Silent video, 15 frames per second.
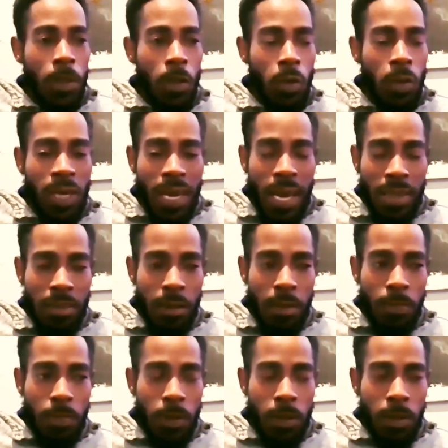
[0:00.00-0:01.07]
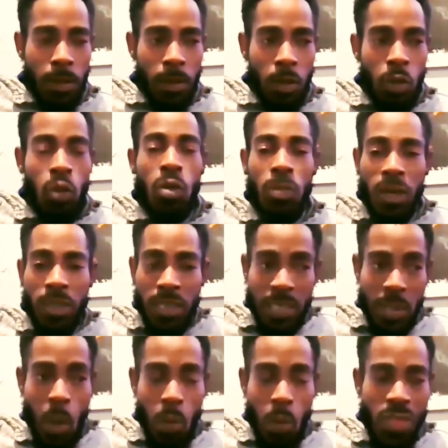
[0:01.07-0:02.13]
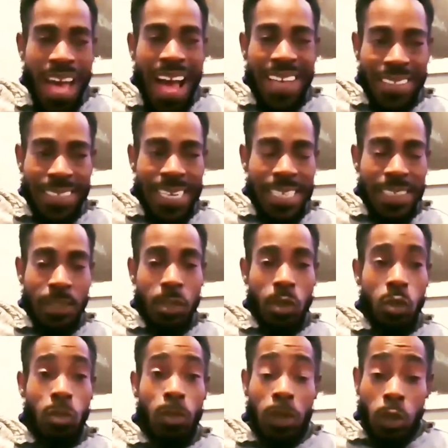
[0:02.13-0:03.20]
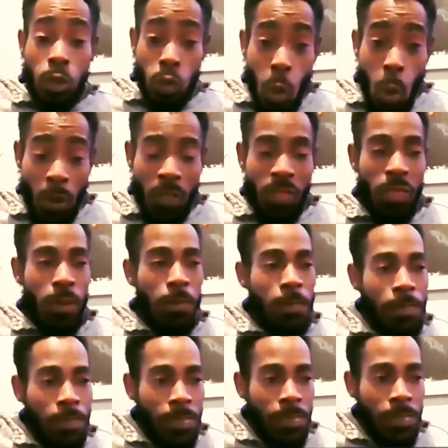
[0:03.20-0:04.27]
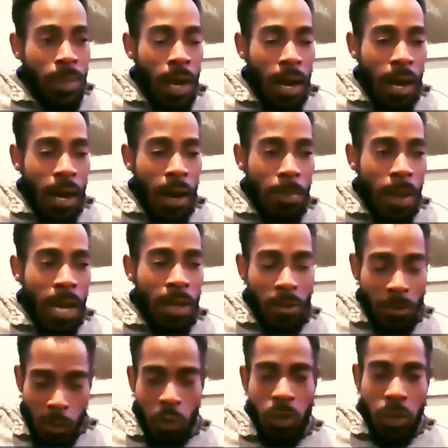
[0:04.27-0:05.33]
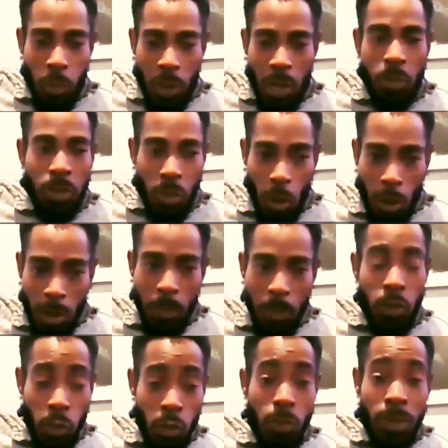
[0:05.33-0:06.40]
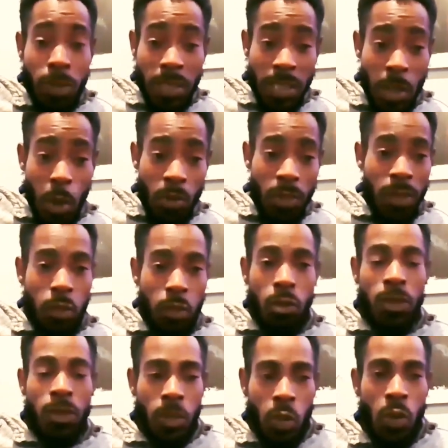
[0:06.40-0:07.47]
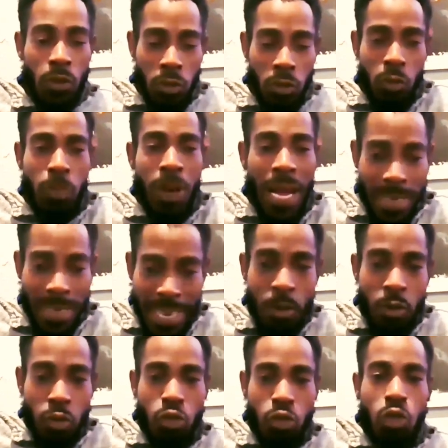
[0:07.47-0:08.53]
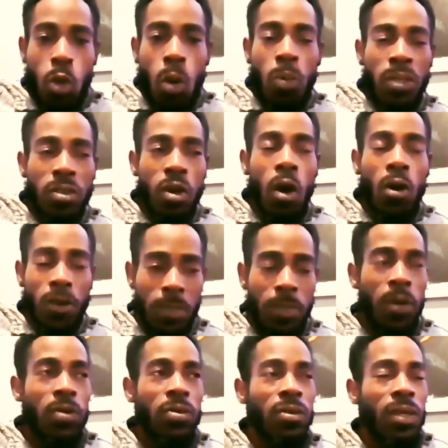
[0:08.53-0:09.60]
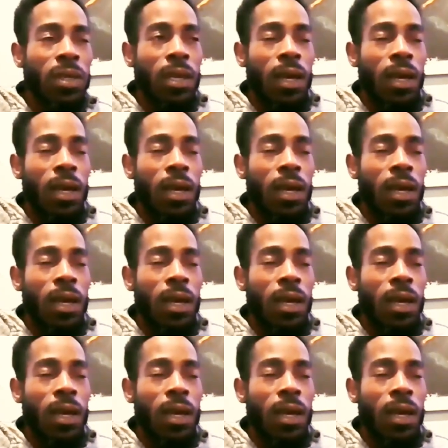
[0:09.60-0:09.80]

looking at the global South as against the global North. And of course, when we talk about the global South and the global North, by now you should know what we're talking about.